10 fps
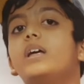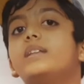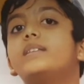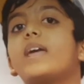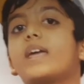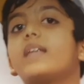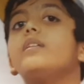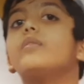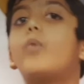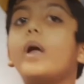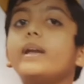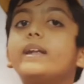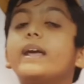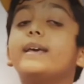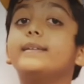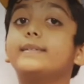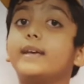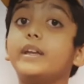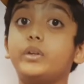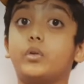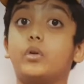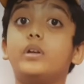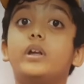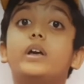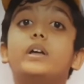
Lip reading: Then one day his son told